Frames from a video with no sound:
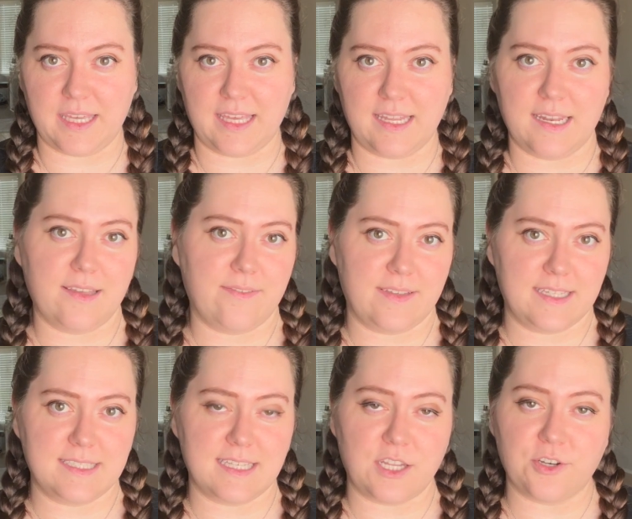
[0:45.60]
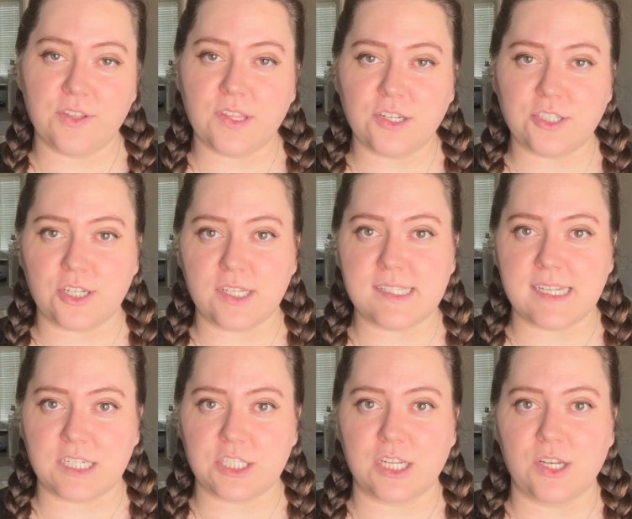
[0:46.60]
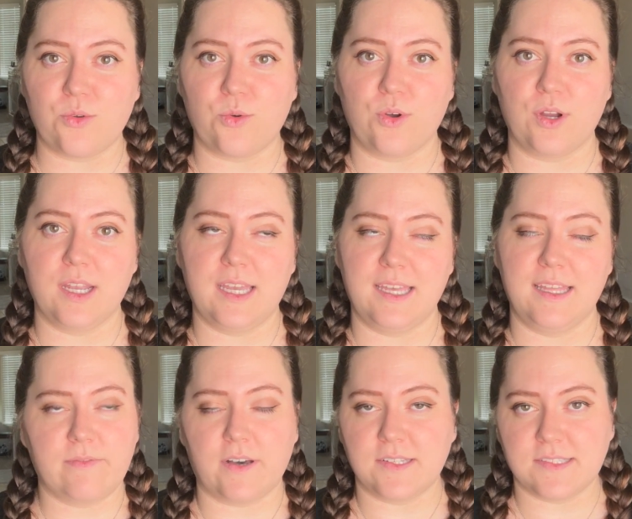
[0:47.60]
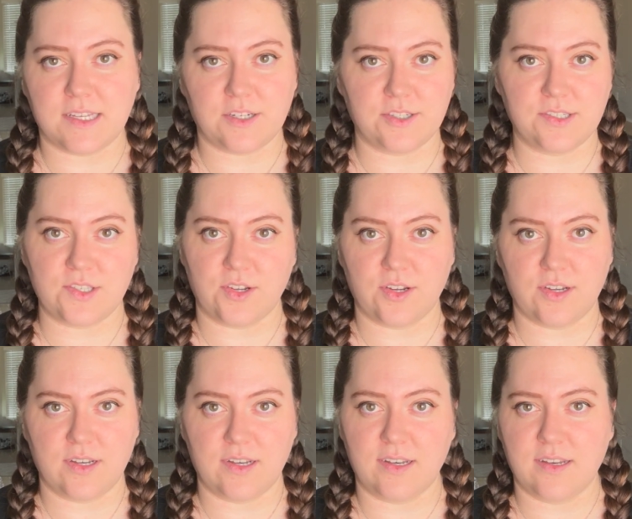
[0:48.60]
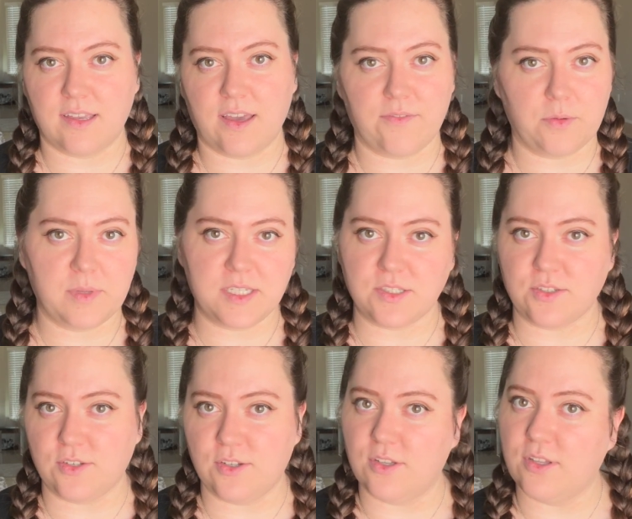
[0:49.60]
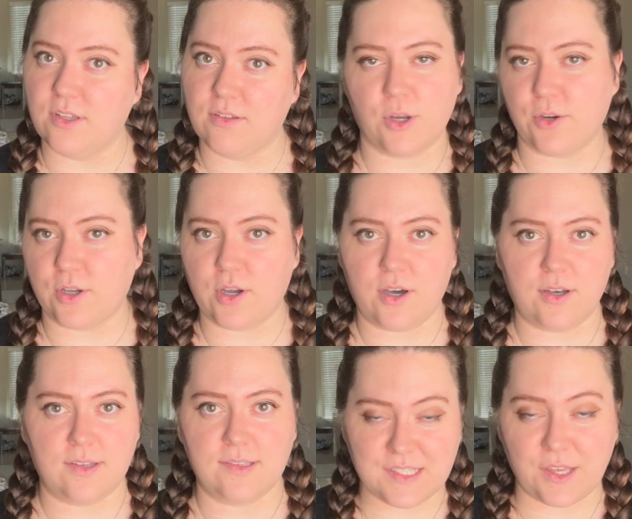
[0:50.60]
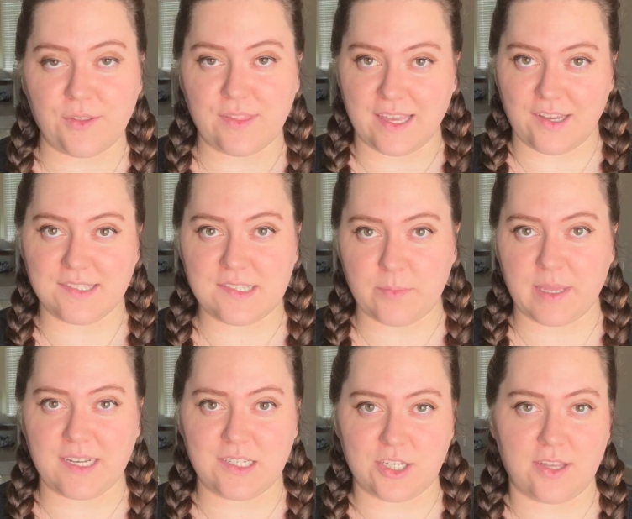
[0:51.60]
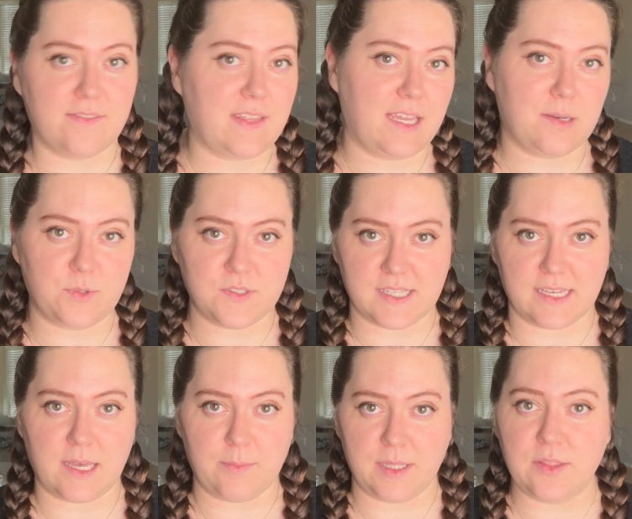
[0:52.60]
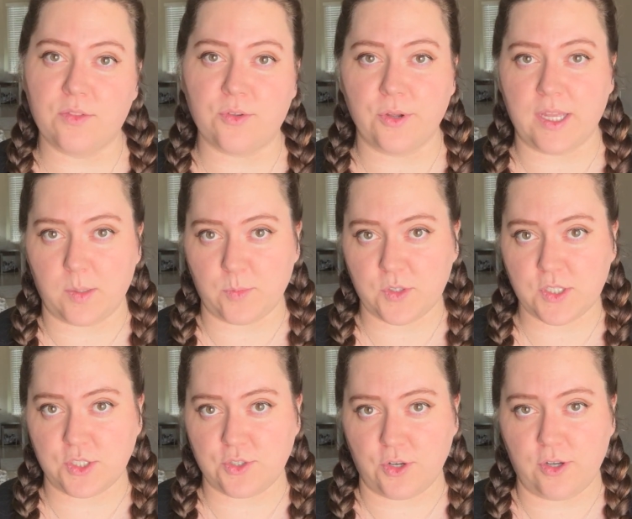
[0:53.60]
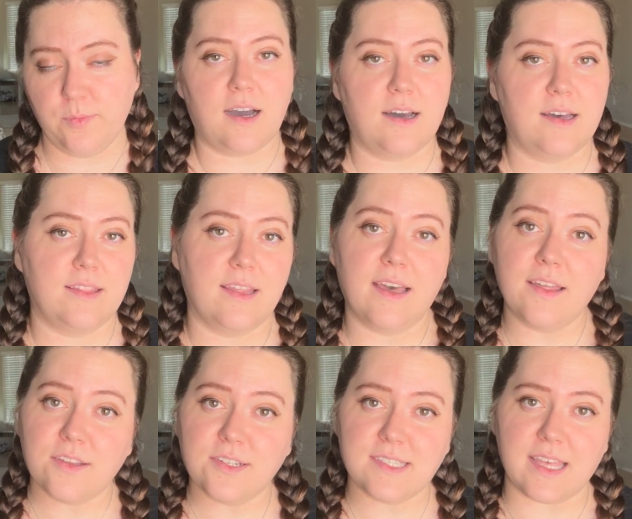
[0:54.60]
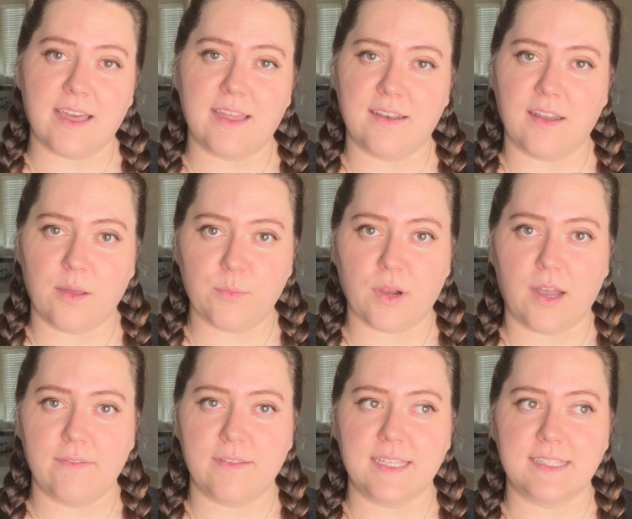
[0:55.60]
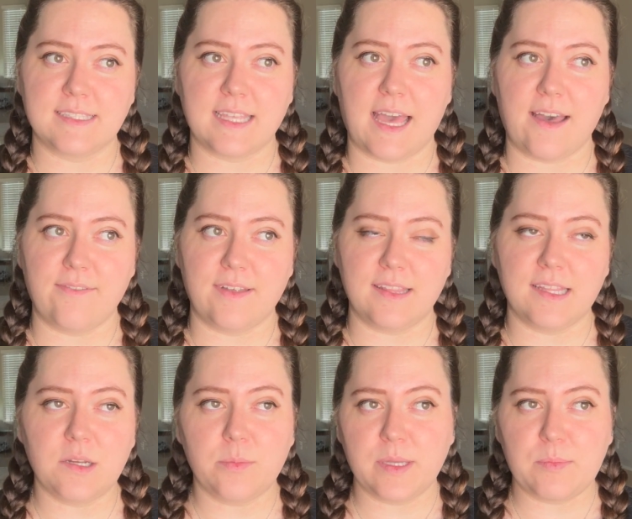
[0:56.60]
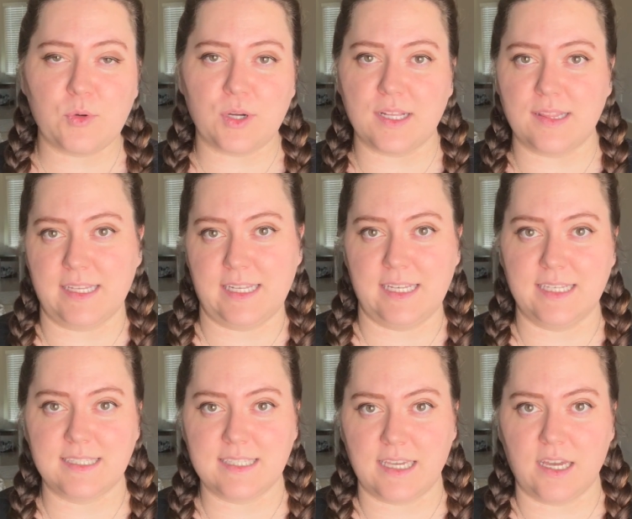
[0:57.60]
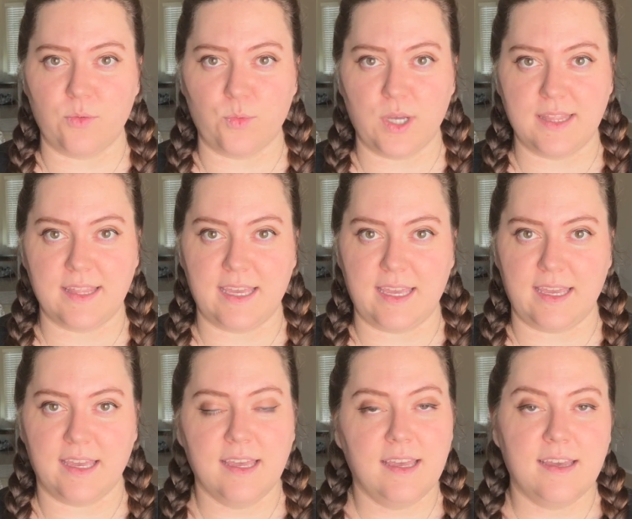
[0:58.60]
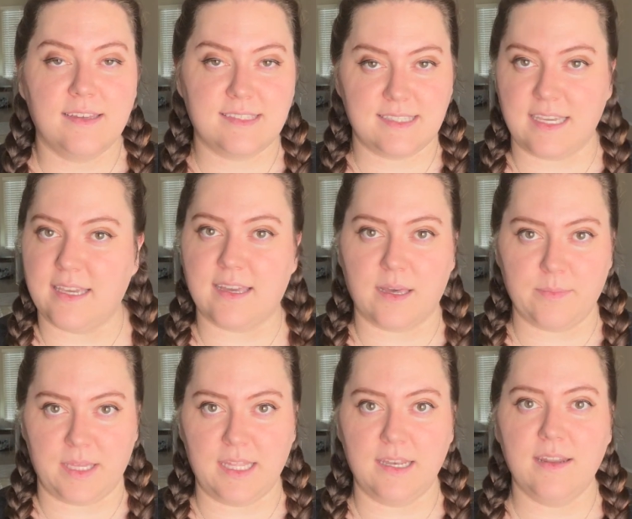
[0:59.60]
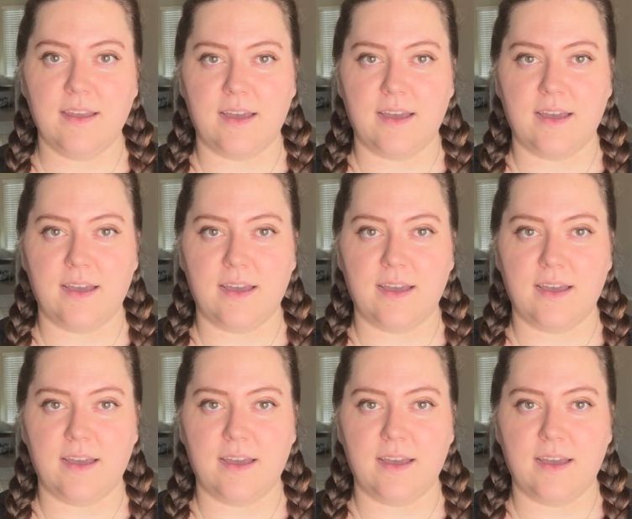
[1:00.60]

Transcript: in if it's under their jurisdiction or it falls under certain governmental protocols. So they also manage all of the animals that come in through animal control. On the other side, nonprofits have a little bit more leniency on what they see come in.